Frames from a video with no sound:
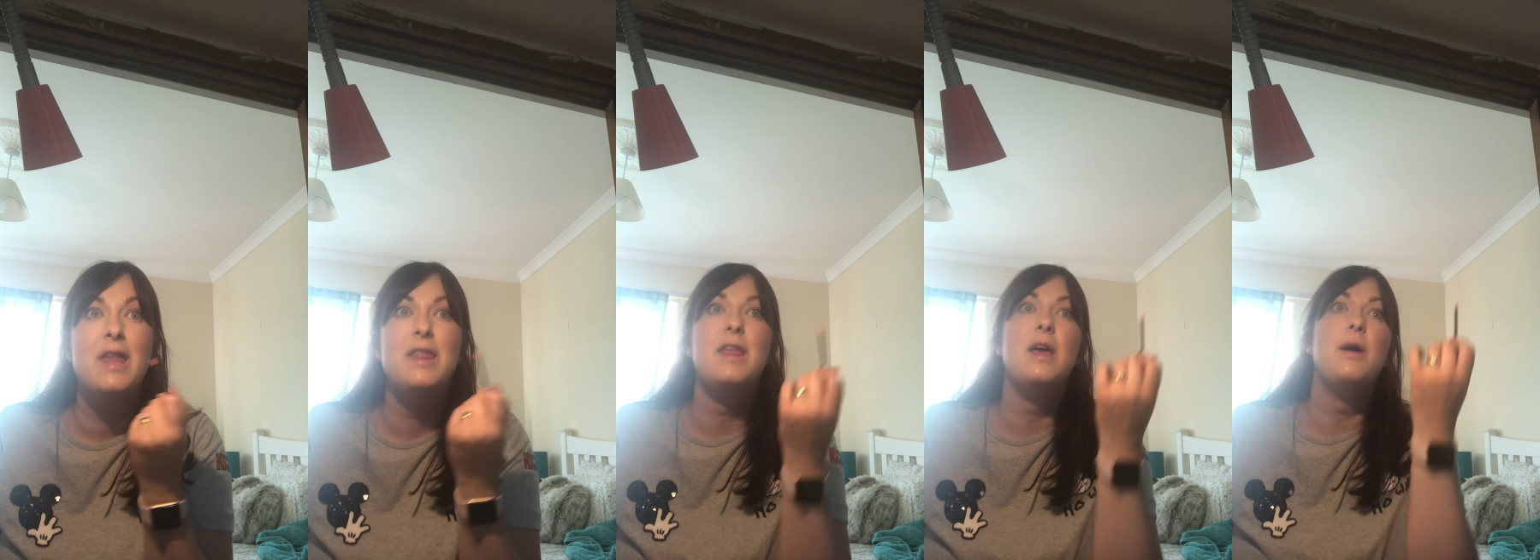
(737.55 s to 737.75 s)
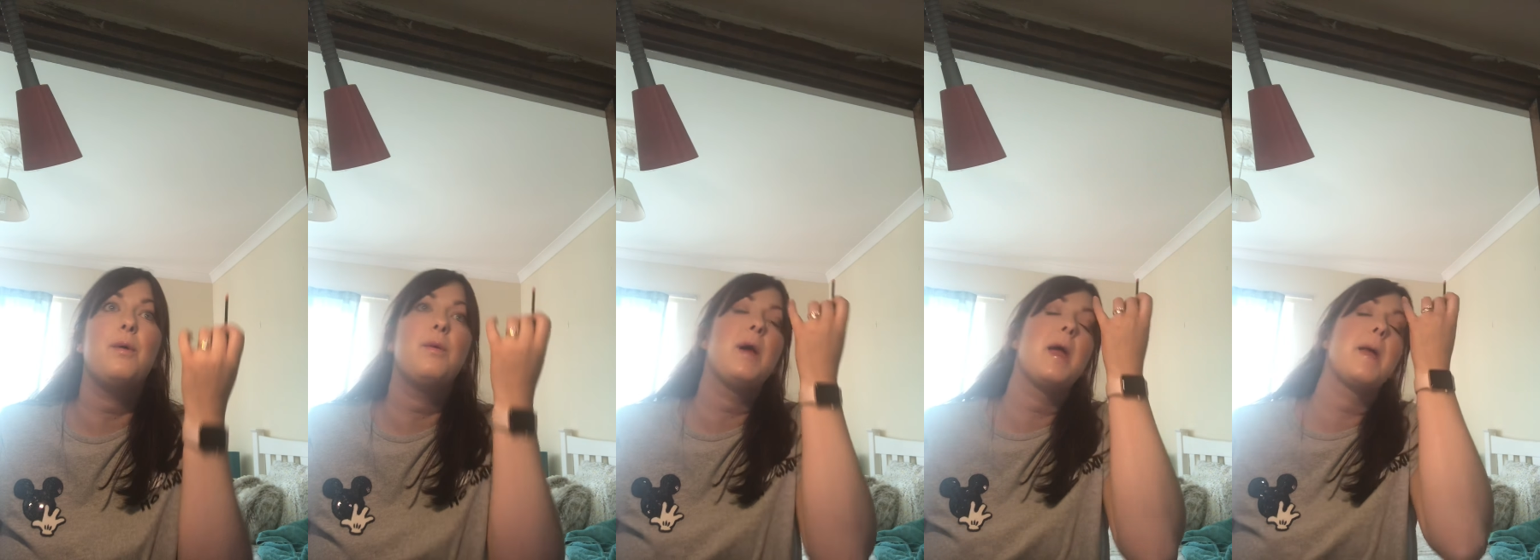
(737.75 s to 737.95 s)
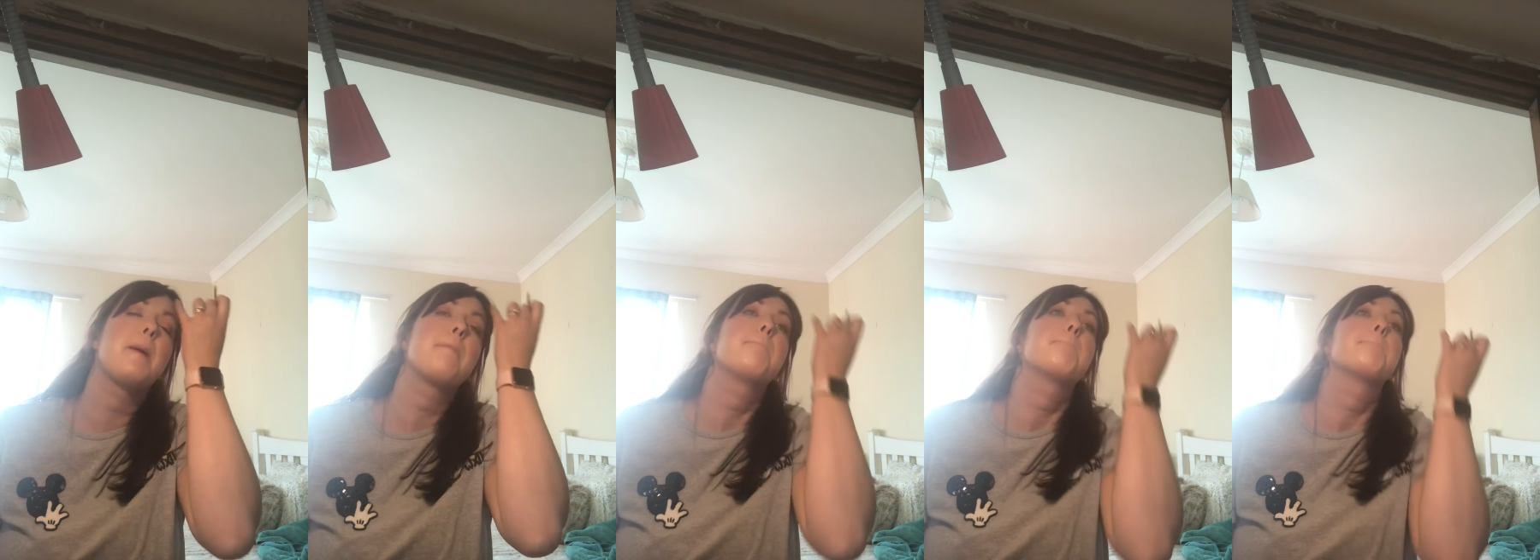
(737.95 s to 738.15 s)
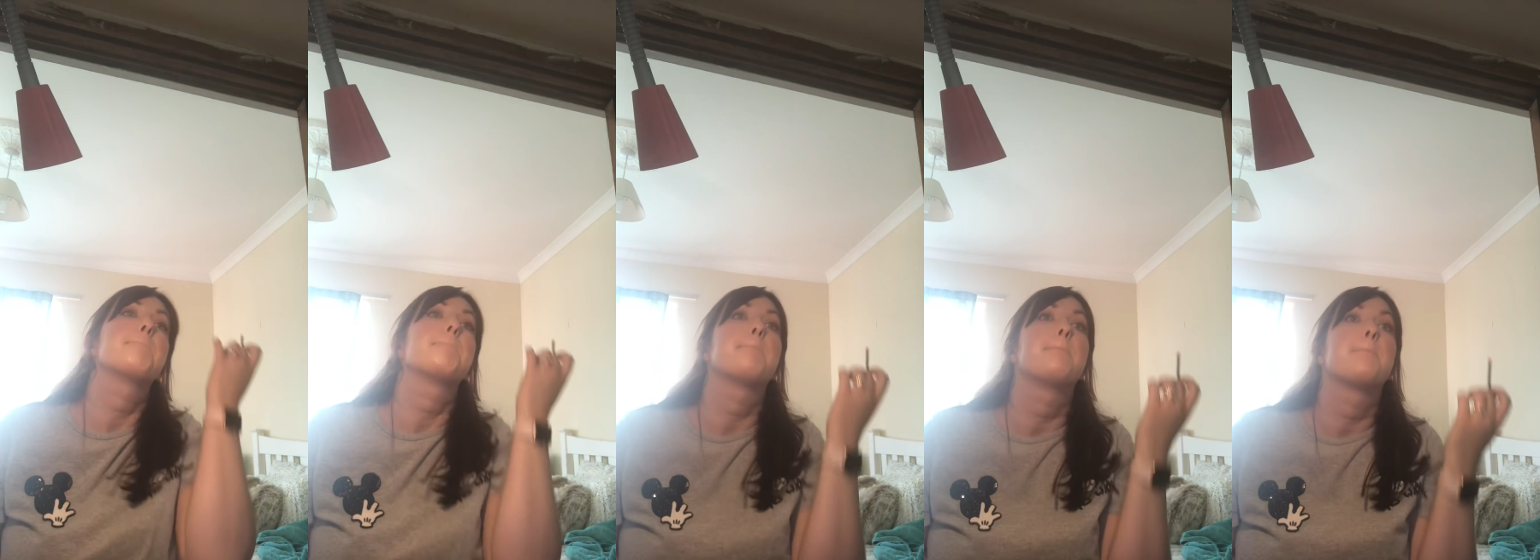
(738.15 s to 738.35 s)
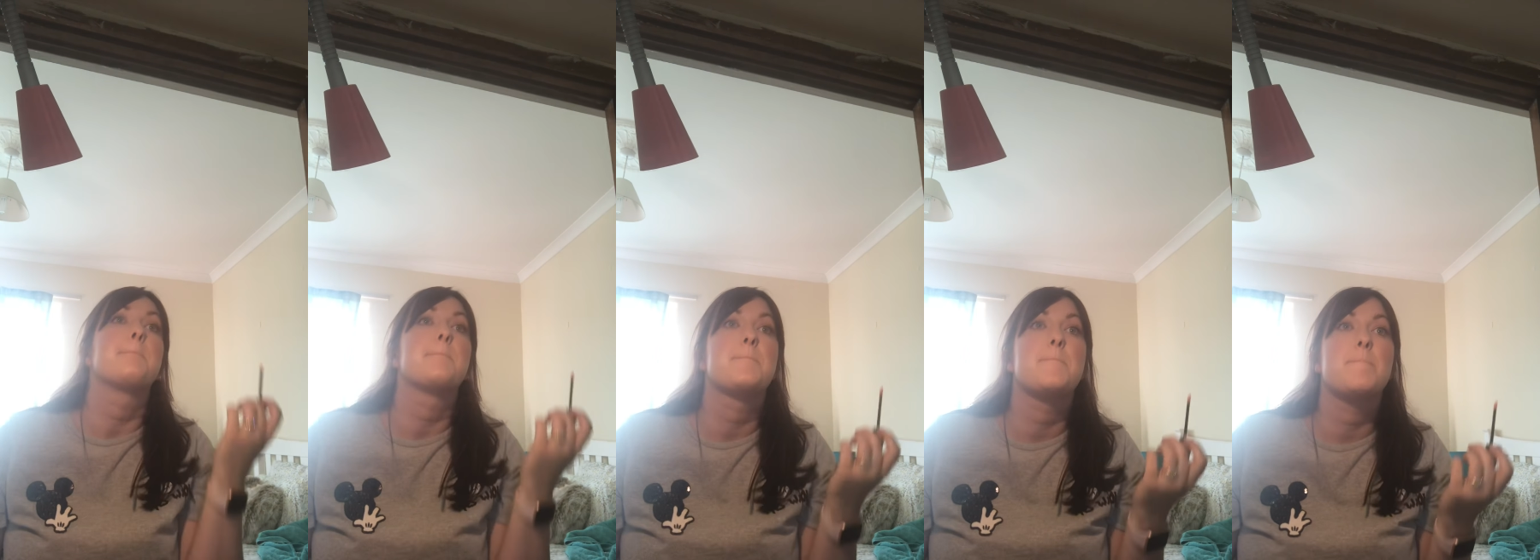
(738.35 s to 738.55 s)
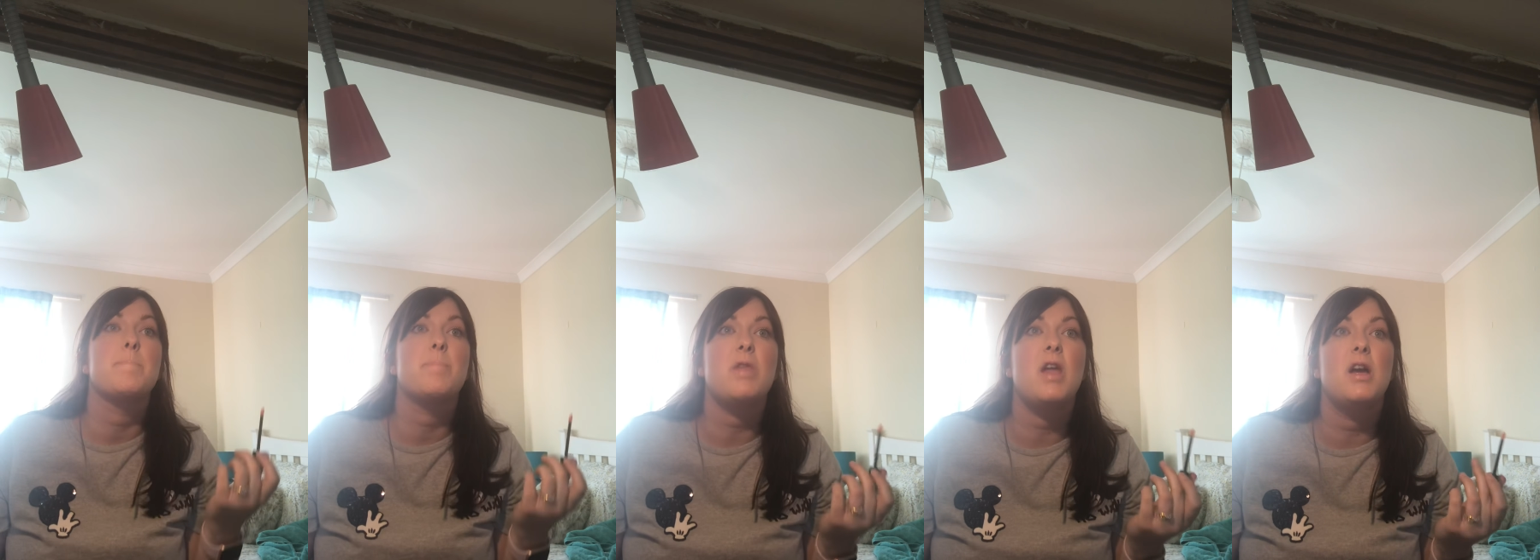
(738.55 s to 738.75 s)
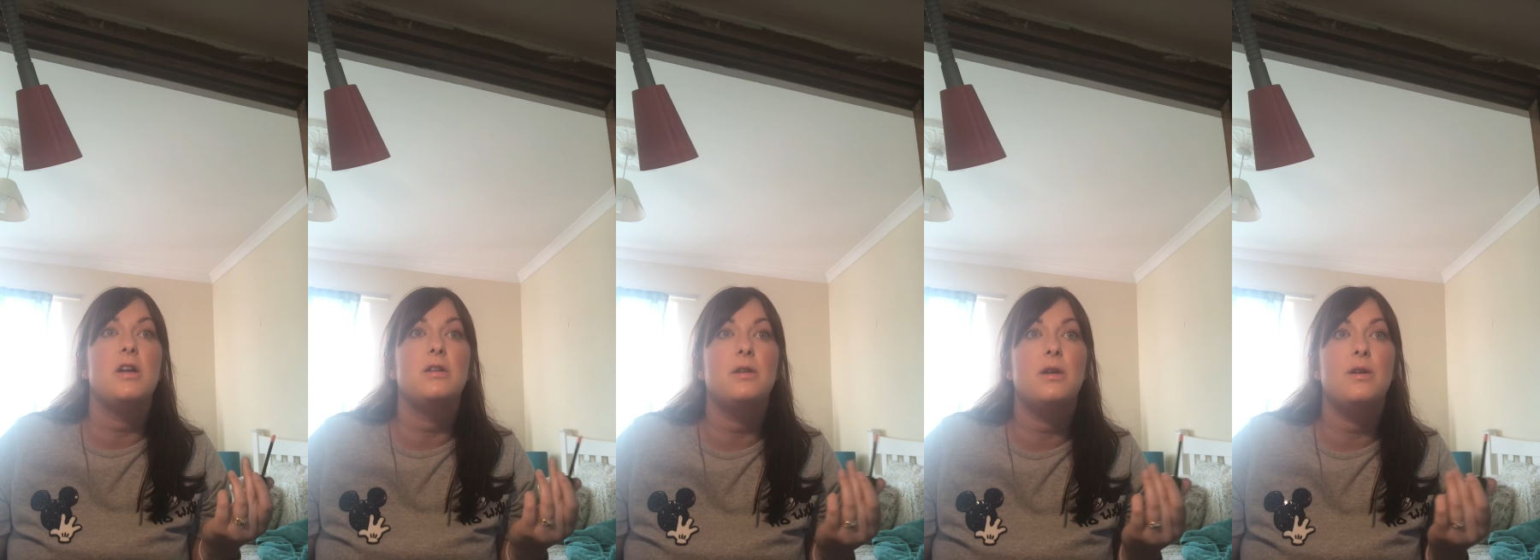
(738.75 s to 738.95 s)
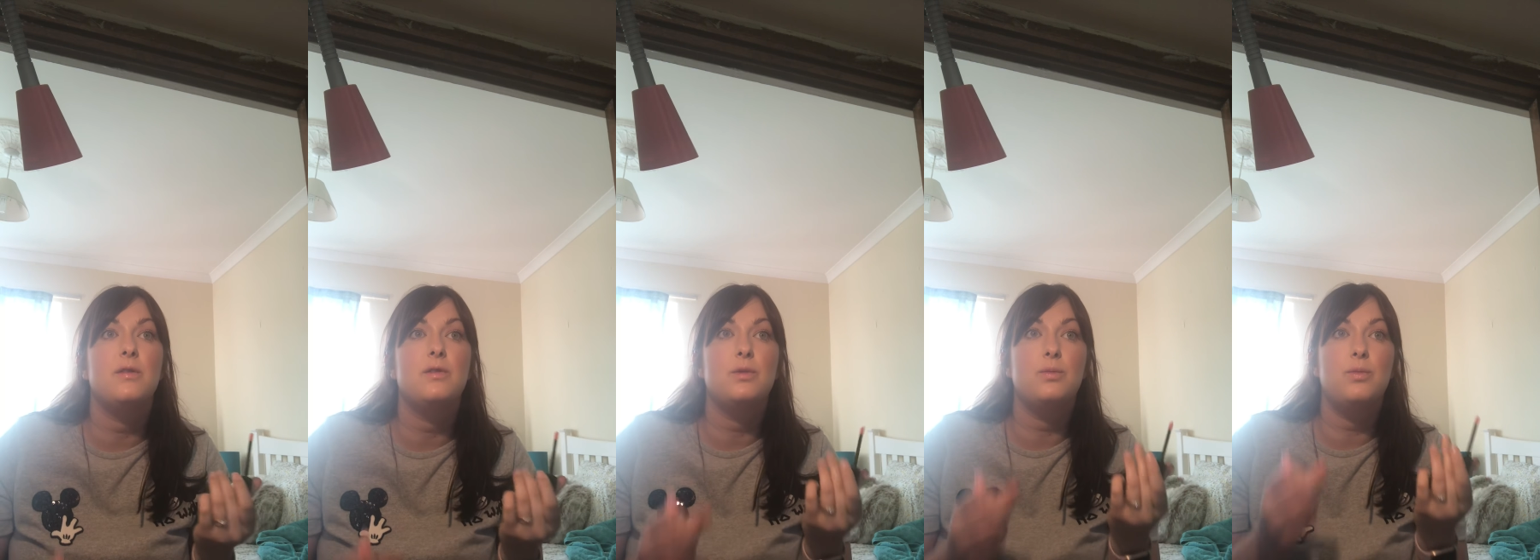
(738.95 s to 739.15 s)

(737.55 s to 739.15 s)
That way I don't have